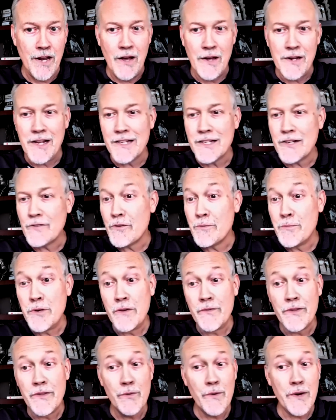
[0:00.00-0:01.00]
Now, it doesn't
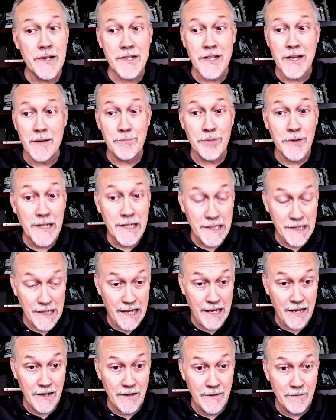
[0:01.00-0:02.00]
remove the risk
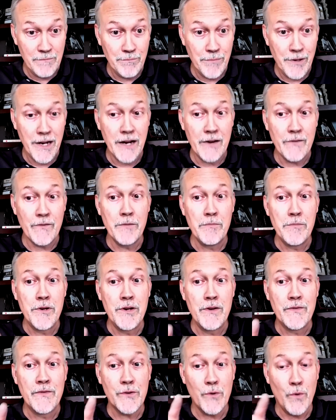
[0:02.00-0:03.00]
completely, but it
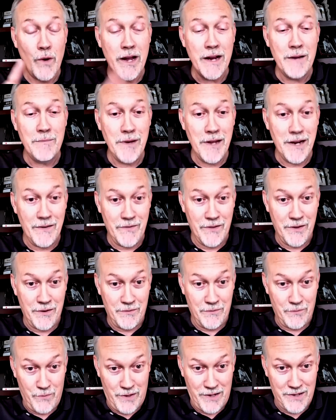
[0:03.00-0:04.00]
removes quite a bit of
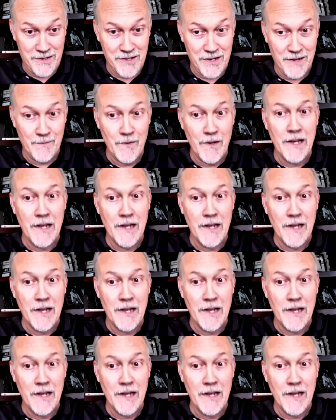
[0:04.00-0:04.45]
the risk.